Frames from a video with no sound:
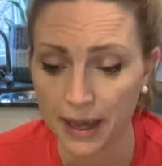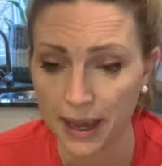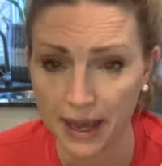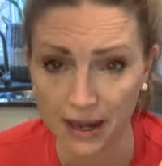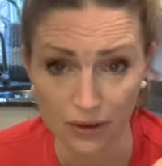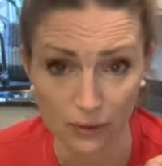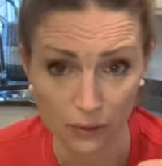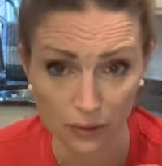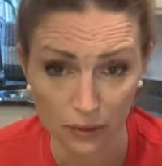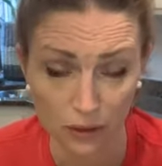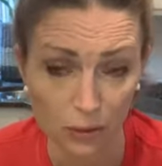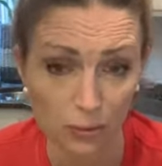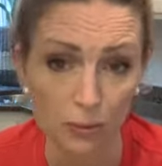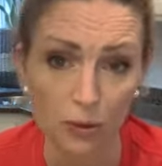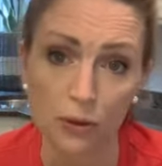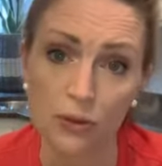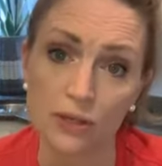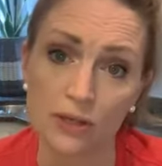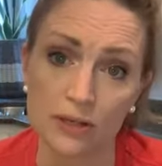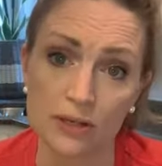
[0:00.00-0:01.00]
and a really good
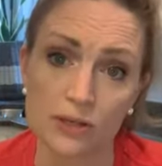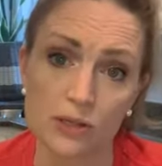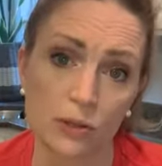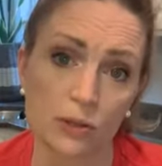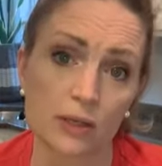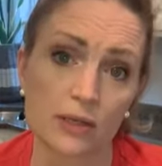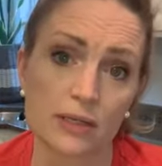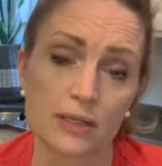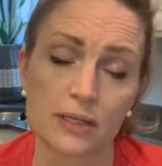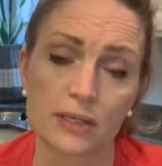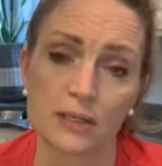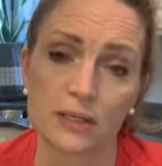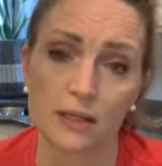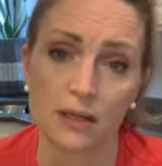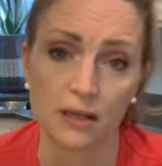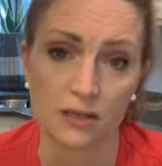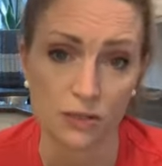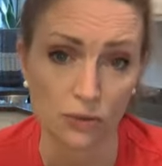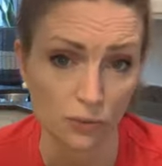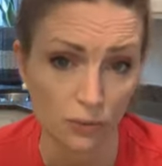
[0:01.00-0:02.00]
protein source.
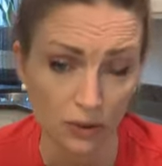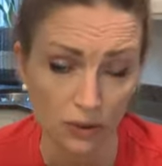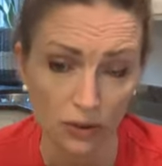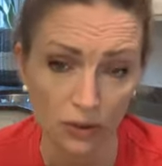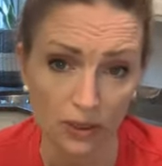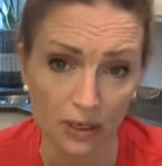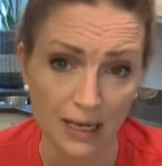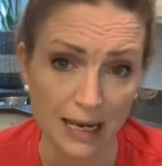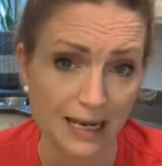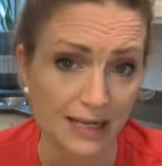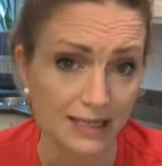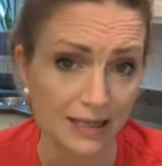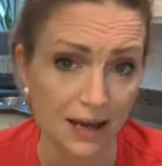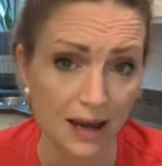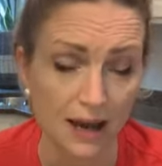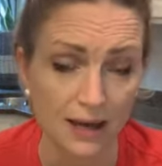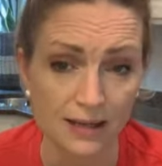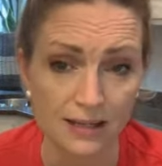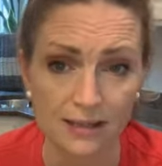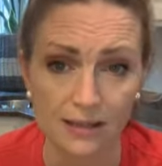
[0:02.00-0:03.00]
Also really good in
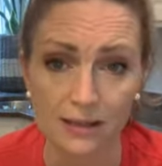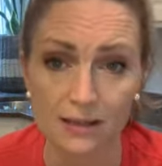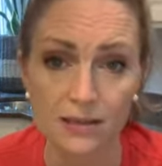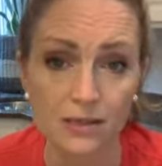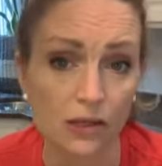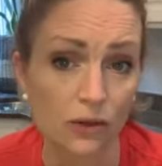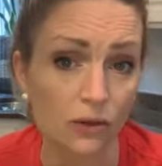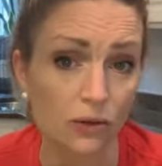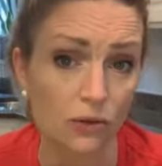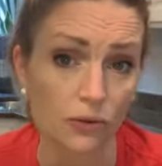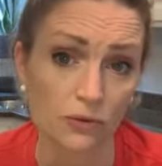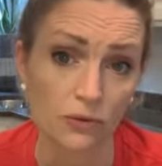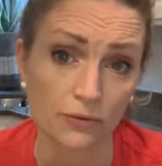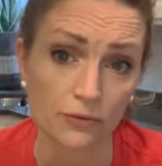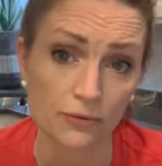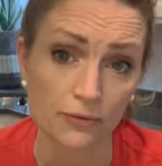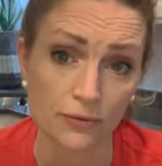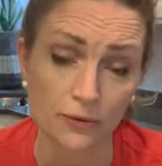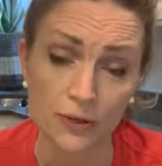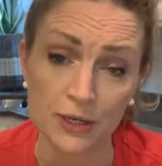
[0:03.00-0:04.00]
antioxidants,
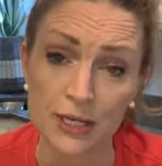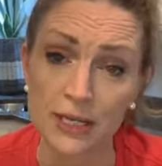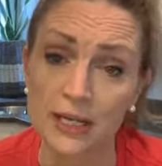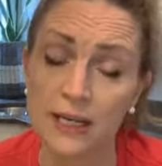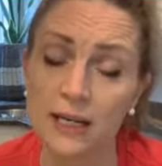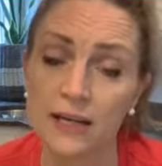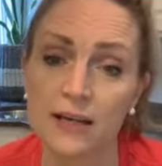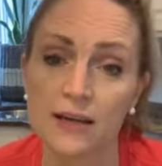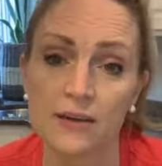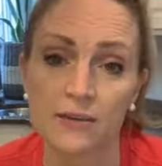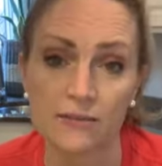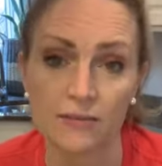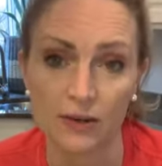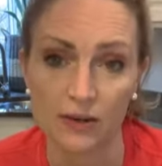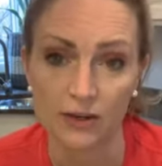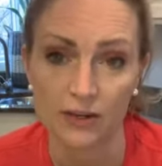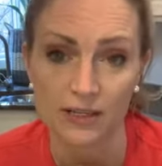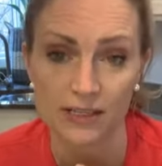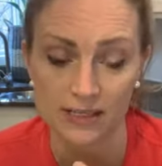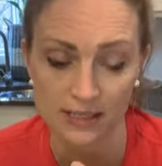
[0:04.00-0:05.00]
gluten-free,
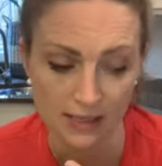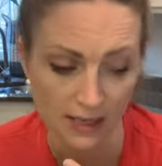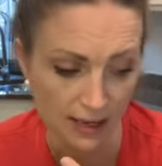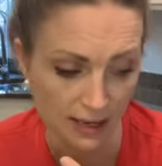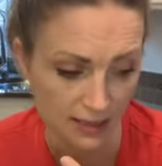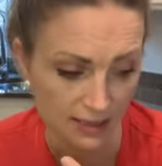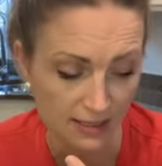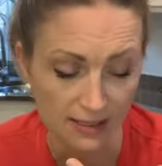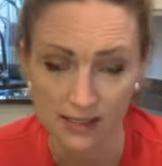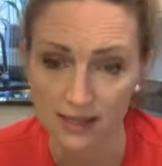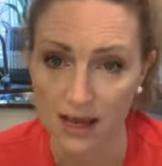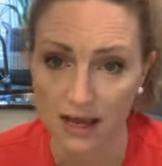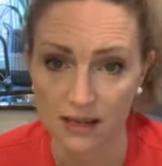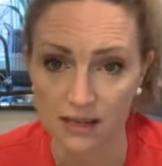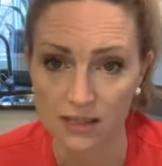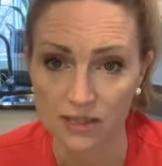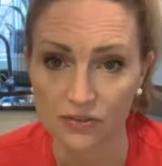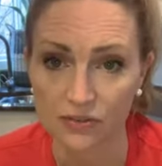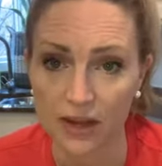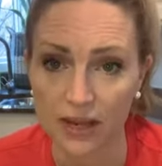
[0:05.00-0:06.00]
very
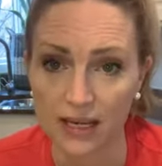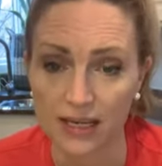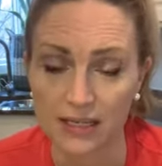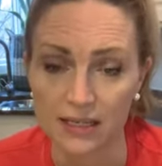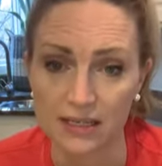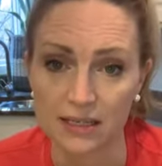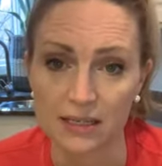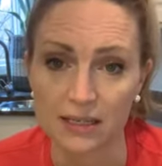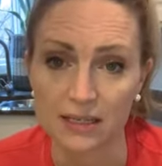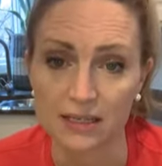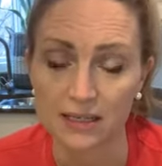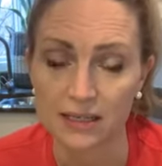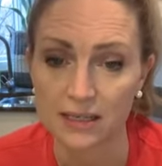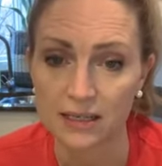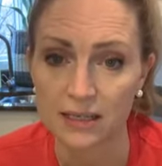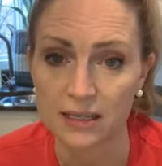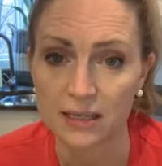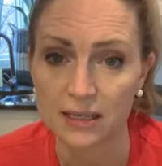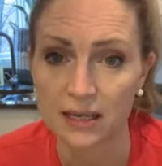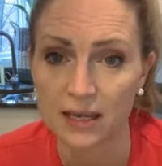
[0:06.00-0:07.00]
satisfying to eat,
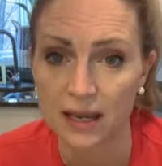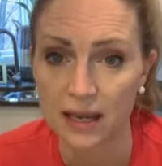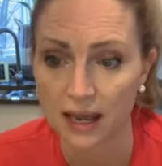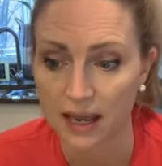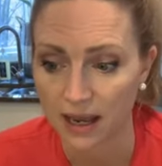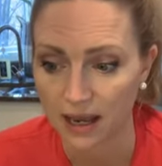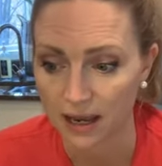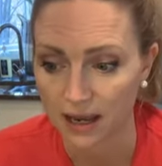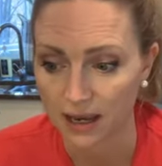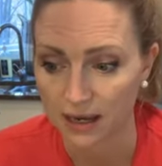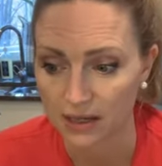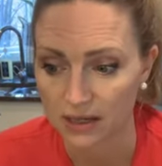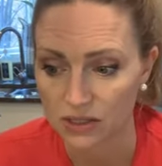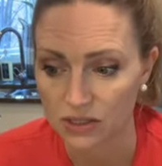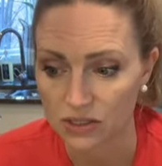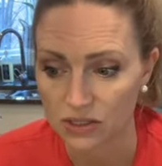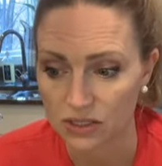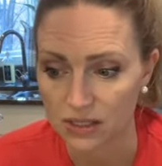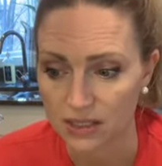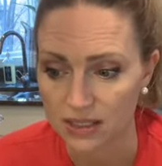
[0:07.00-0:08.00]

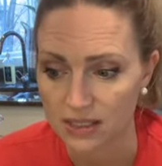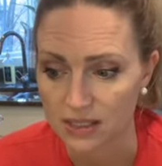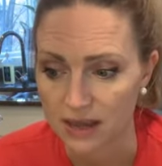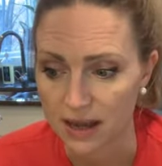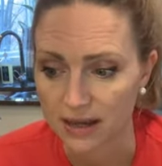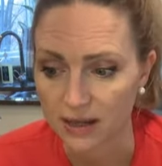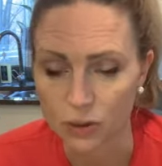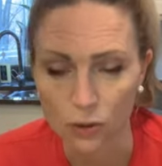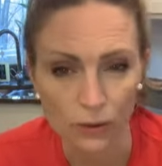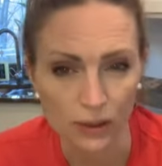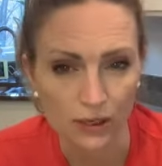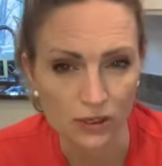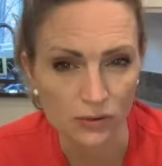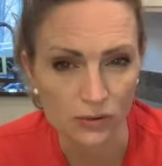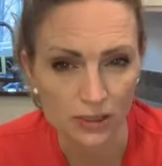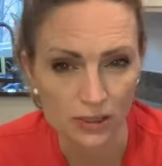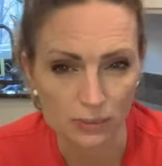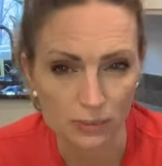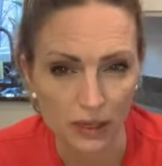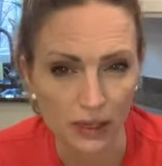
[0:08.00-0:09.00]
and it's not going
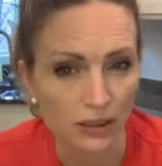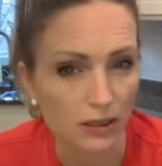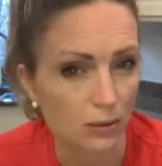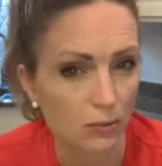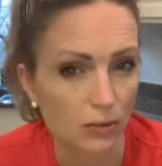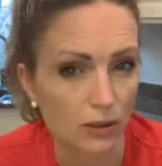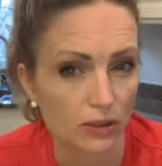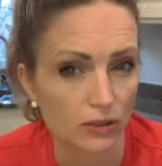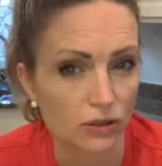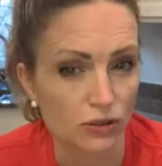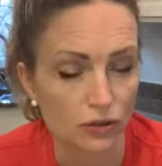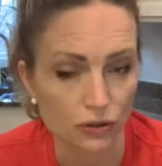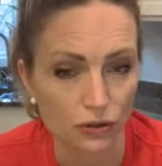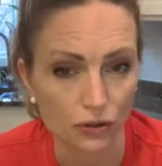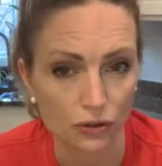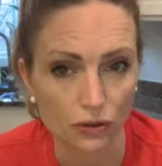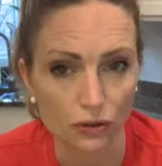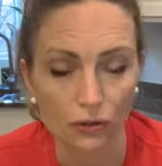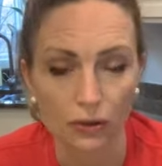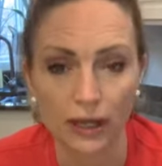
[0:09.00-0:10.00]
to spike the blood
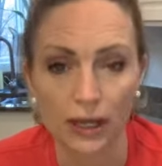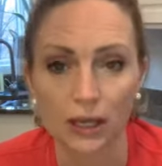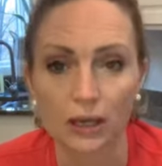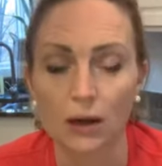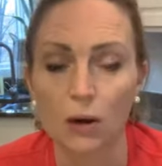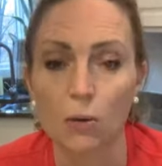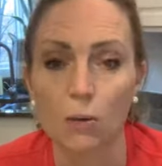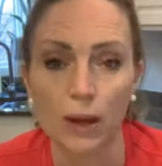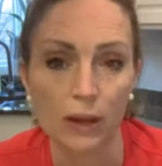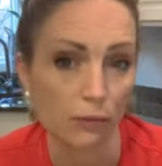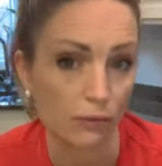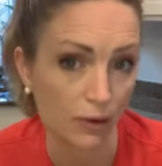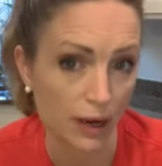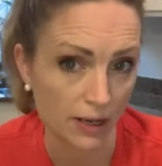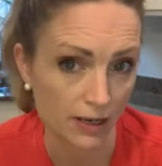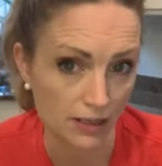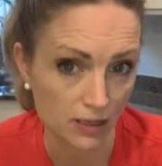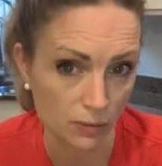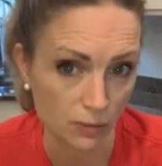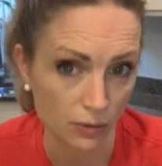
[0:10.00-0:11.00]
sugar like a white
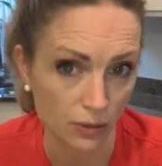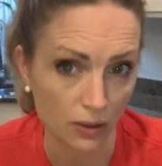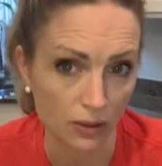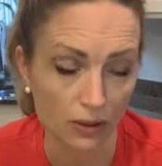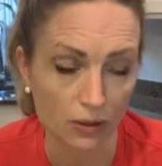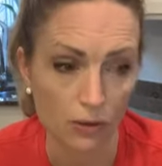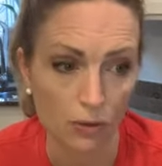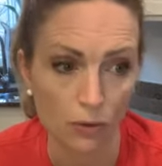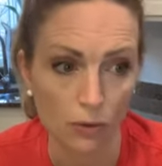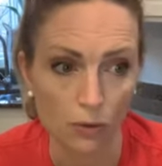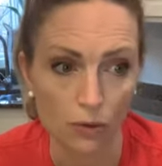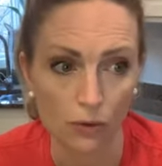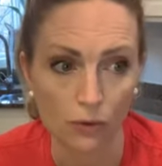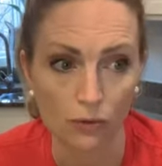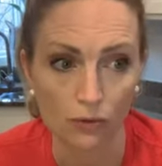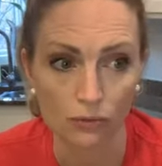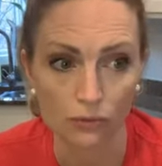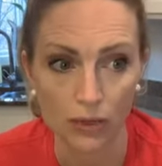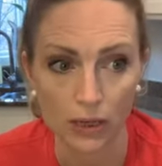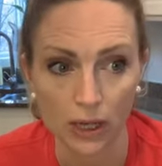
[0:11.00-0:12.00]
rice would
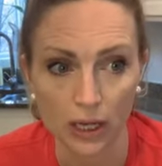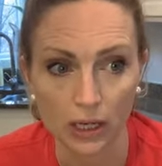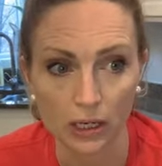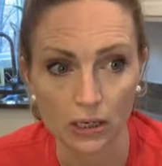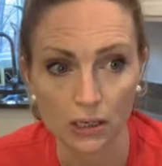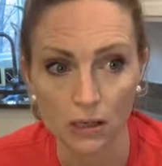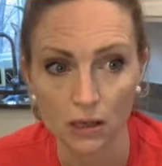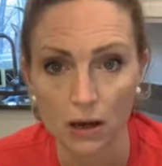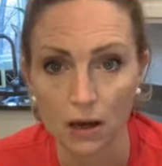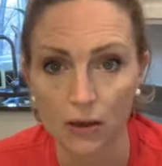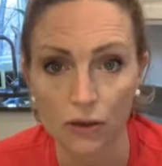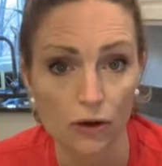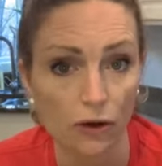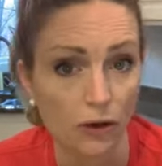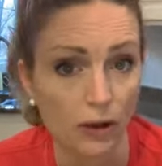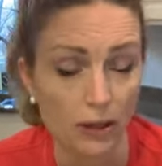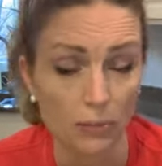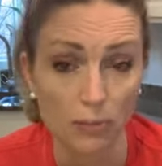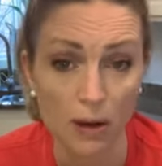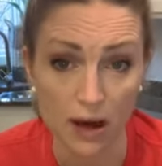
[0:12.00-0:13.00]
or like
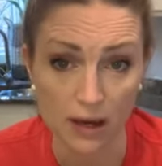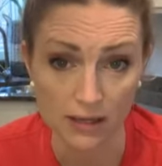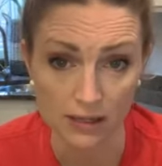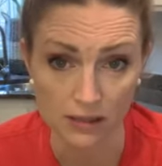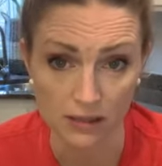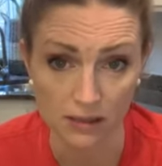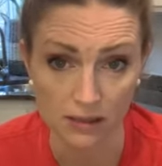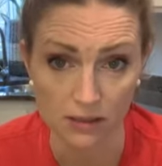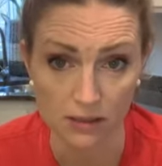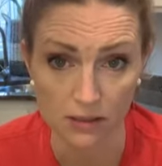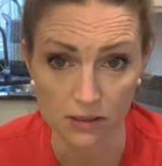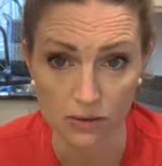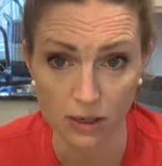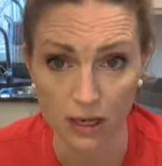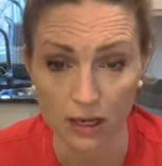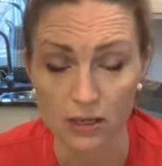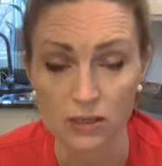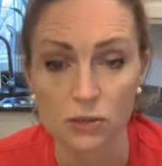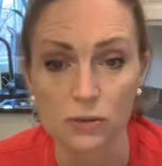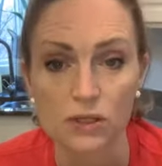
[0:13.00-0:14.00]
other like pastas,
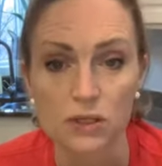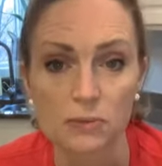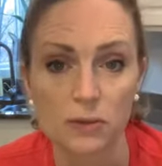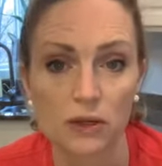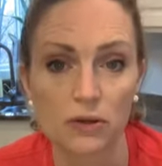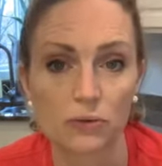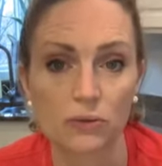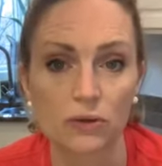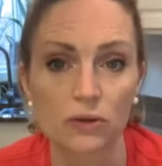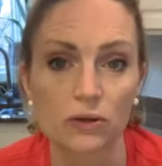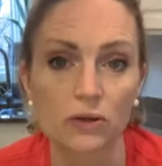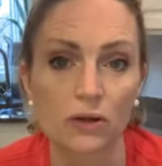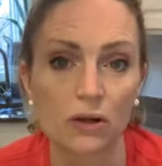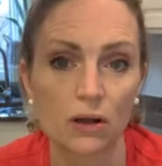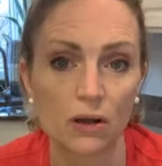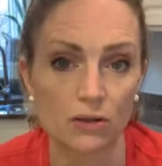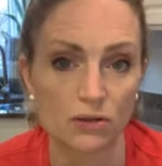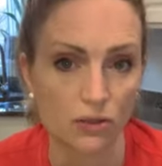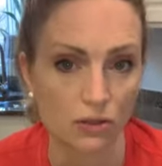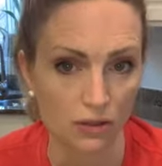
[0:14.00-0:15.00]
okay? So it's been a really good
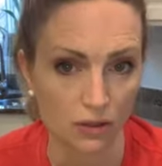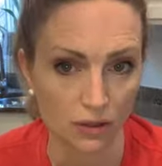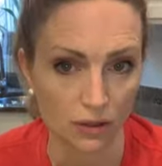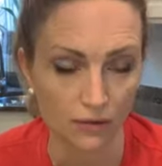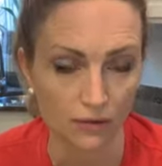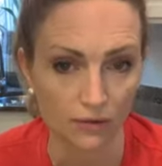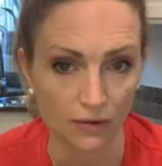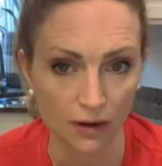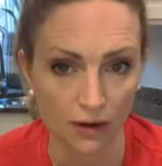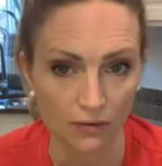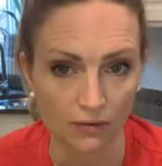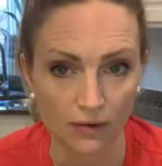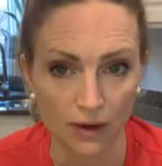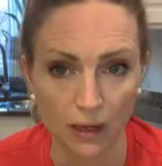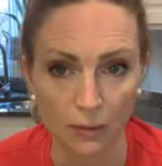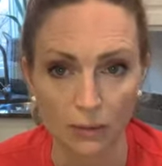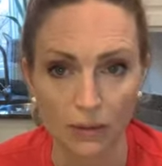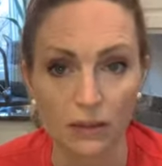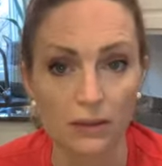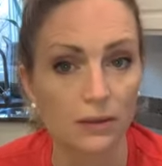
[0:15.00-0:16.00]
alternative for our
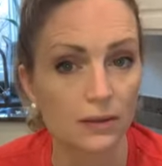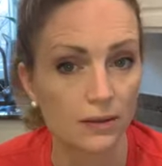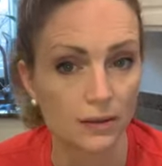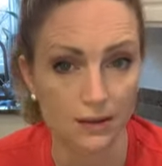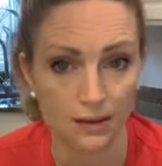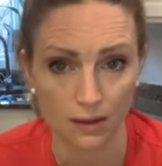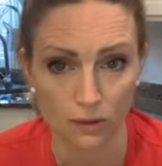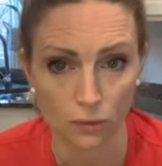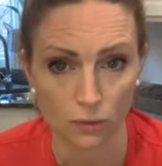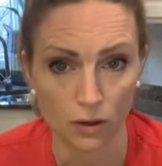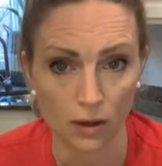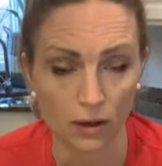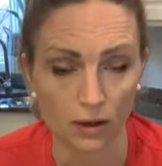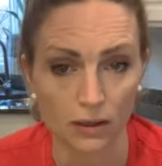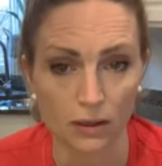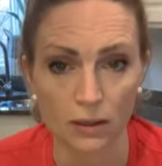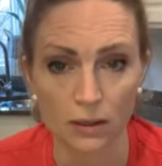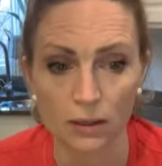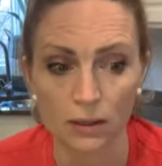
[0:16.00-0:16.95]
family, quinoa.